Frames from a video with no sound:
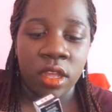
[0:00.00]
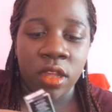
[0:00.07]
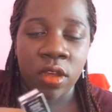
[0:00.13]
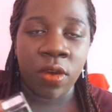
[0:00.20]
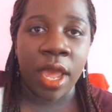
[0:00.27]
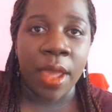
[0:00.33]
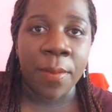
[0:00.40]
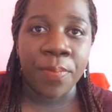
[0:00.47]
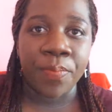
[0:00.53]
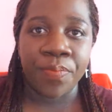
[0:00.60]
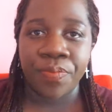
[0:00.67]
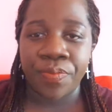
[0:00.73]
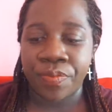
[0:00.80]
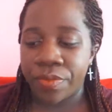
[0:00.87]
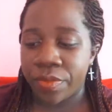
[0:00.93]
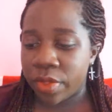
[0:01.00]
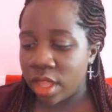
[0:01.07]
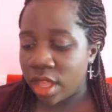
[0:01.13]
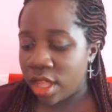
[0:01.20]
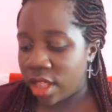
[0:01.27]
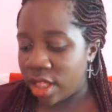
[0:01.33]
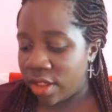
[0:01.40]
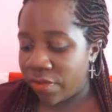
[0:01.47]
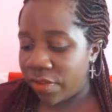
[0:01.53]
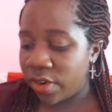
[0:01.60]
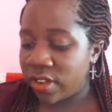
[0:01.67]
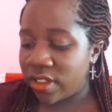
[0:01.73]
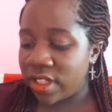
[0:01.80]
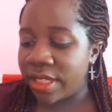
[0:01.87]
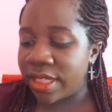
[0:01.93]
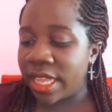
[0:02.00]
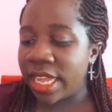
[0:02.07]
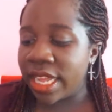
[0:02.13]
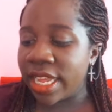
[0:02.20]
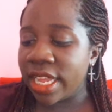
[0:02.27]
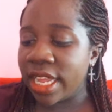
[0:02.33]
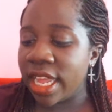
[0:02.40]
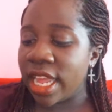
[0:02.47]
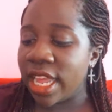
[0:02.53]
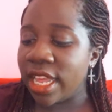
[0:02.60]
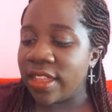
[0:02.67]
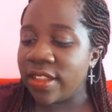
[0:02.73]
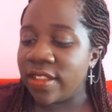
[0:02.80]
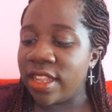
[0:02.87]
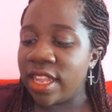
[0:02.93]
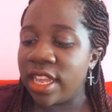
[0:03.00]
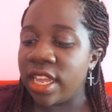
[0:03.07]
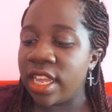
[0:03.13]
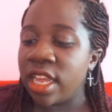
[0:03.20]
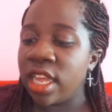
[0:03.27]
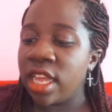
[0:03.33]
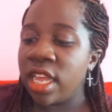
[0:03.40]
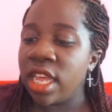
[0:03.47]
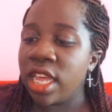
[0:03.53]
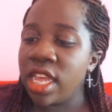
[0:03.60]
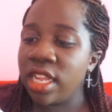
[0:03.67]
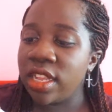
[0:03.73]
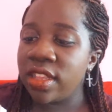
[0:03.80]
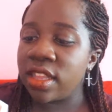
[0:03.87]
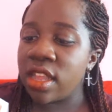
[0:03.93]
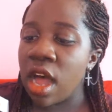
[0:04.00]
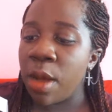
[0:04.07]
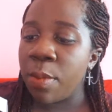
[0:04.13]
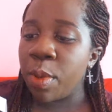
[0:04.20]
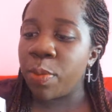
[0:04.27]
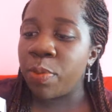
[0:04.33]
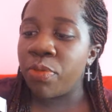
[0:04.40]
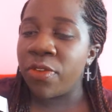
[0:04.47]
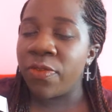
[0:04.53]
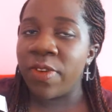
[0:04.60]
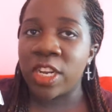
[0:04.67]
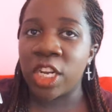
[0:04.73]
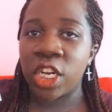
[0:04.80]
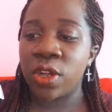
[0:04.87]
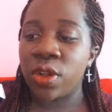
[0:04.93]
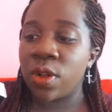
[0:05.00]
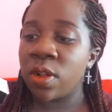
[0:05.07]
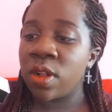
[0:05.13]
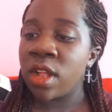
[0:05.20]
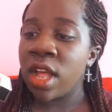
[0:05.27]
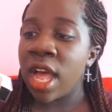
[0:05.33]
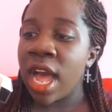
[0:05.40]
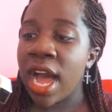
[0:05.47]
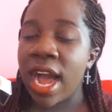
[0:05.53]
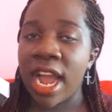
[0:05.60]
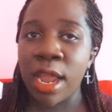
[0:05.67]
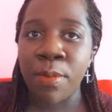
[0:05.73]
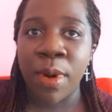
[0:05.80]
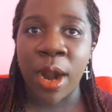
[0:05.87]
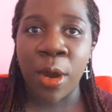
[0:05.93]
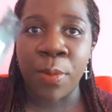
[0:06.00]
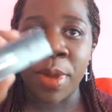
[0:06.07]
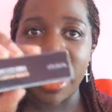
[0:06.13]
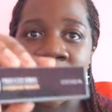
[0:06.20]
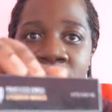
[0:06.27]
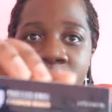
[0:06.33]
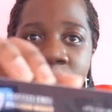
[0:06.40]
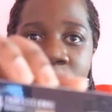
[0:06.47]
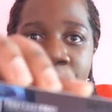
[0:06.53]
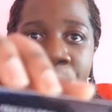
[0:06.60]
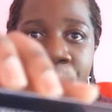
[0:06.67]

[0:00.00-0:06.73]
Okay, the first thing is the It's Top Professional Eyebrow Maker.